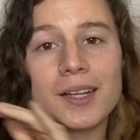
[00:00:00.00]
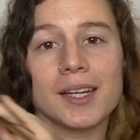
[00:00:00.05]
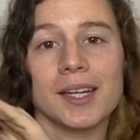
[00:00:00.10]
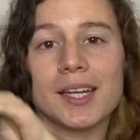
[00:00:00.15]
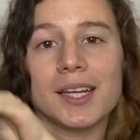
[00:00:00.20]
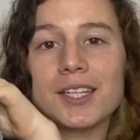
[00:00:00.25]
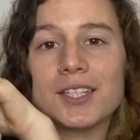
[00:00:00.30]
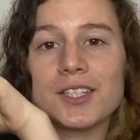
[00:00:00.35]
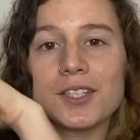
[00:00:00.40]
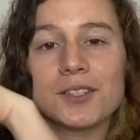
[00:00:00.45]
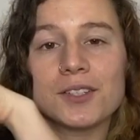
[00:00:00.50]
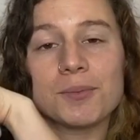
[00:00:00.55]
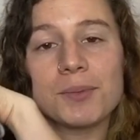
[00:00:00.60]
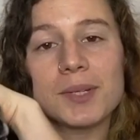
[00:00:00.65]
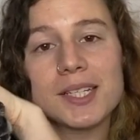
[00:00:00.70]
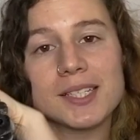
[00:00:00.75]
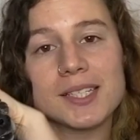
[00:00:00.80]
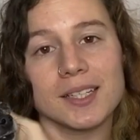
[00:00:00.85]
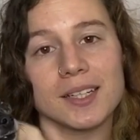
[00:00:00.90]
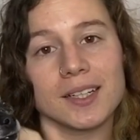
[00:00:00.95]
He just
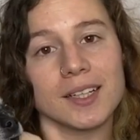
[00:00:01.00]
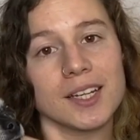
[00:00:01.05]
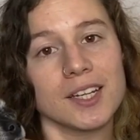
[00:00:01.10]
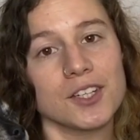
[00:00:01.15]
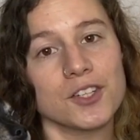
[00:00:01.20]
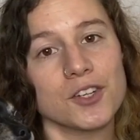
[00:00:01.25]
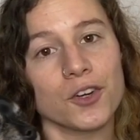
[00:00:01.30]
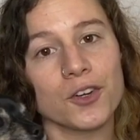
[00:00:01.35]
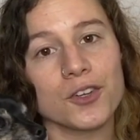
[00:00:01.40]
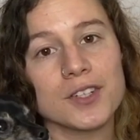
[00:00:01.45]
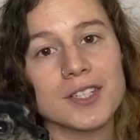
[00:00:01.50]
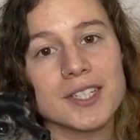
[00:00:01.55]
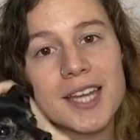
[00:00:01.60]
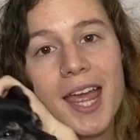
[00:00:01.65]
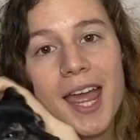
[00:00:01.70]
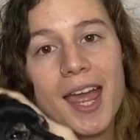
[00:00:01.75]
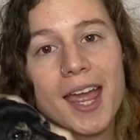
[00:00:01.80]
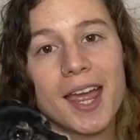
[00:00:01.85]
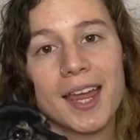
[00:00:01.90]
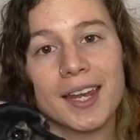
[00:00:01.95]
recently turned
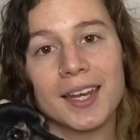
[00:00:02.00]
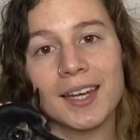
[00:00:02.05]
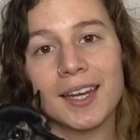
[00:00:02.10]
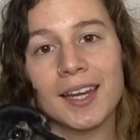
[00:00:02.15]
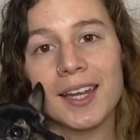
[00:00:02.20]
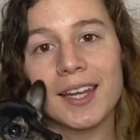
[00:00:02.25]
10